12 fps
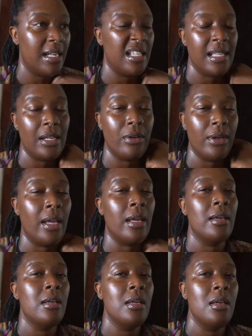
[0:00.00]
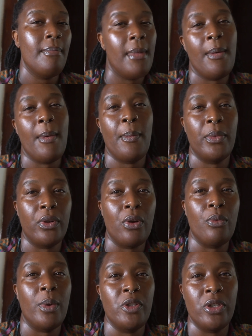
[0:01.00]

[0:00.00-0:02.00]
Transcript: He's like, okay, ma'am, I'm gonna go run